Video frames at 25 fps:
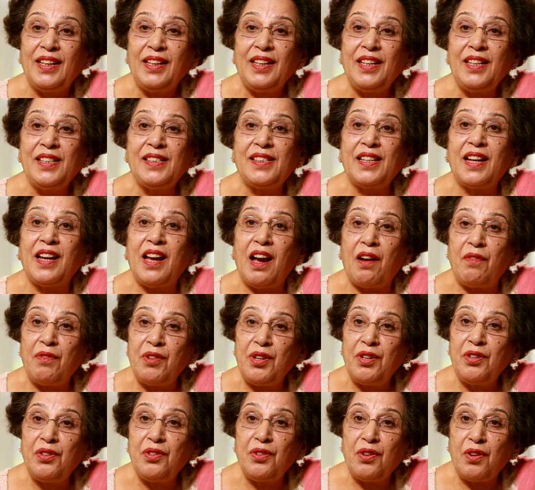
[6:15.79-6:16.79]
is the
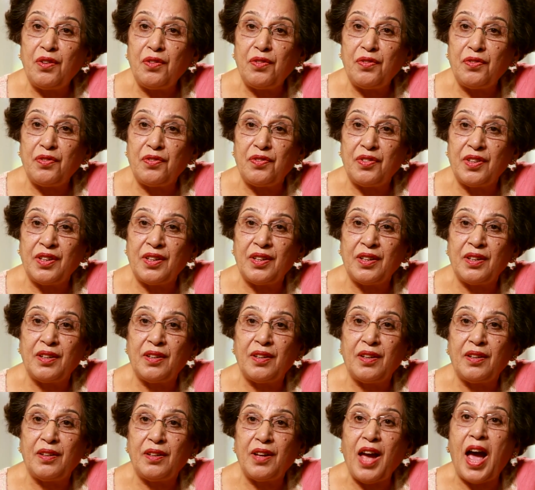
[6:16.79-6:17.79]
governor of
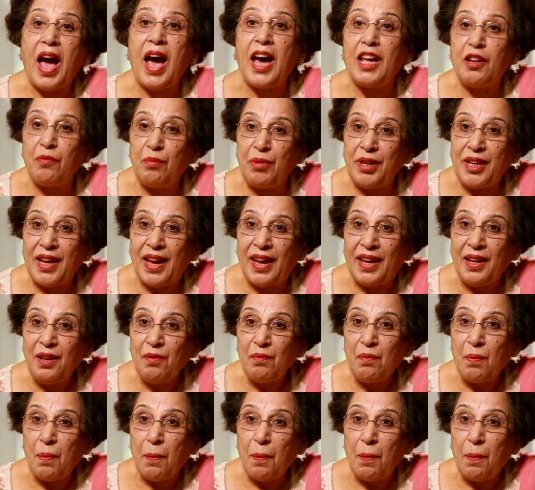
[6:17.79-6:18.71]
the RBI.